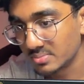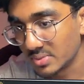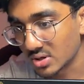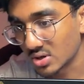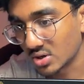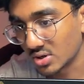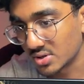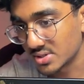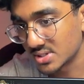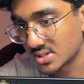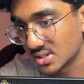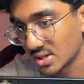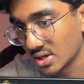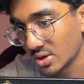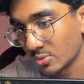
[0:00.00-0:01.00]
because
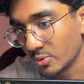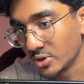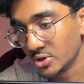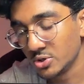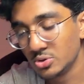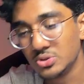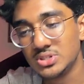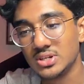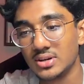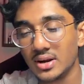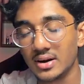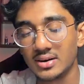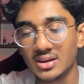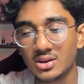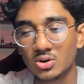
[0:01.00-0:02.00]
when you do
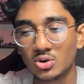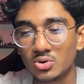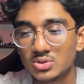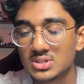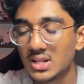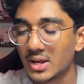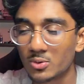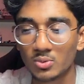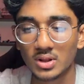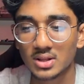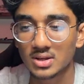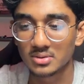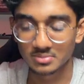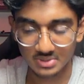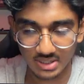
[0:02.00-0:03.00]
generic codes like
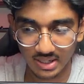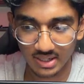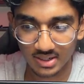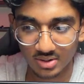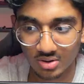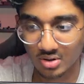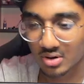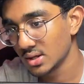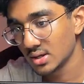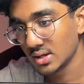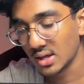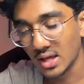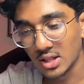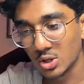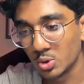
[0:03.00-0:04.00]
welcome 10 or
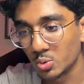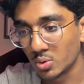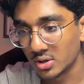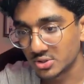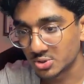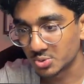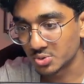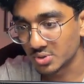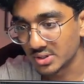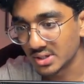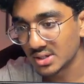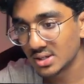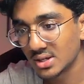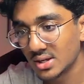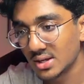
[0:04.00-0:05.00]
hello
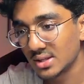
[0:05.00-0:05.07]
123,